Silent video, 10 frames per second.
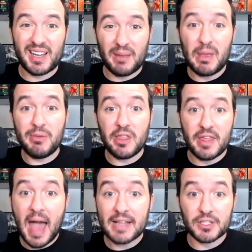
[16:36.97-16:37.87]
And maybe
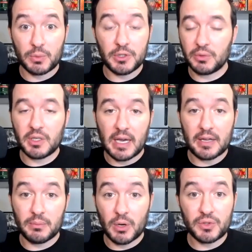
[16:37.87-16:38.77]
that's when you can get
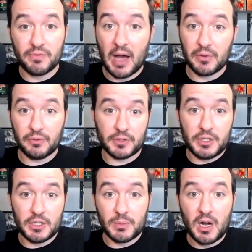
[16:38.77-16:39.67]
your most value for
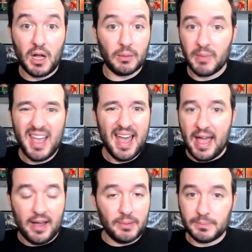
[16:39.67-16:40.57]
CJ
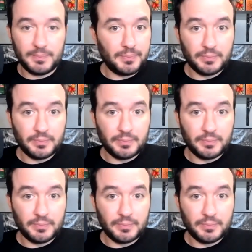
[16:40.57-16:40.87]
McCollum.